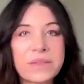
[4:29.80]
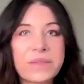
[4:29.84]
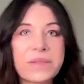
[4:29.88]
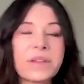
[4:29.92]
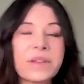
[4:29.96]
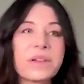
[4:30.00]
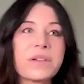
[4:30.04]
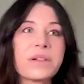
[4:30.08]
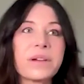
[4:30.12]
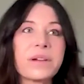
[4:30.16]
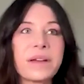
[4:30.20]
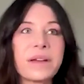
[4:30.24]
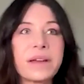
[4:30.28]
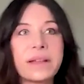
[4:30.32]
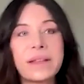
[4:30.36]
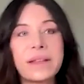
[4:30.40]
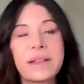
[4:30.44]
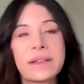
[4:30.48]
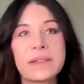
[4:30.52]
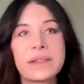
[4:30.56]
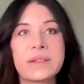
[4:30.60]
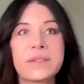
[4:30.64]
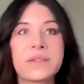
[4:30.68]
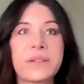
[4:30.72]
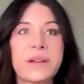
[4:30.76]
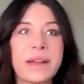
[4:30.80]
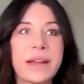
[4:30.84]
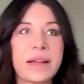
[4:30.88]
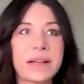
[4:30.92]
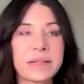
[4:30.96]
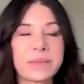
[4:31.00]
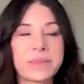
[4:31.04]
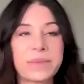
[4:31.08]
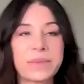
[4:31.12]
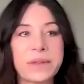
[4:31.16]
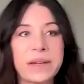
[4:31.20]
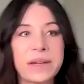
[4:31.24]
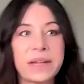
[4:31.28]
really great. That's a great
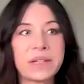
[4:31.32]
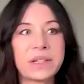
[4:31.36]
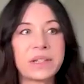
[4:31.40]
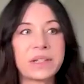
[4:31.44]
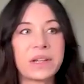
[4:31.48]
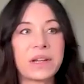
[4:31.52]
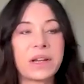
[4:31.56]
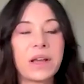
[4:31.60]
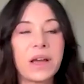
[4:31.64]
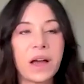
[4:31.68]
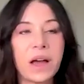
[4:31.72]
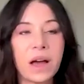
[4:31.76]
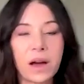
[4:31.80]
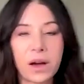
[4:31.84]
explanation.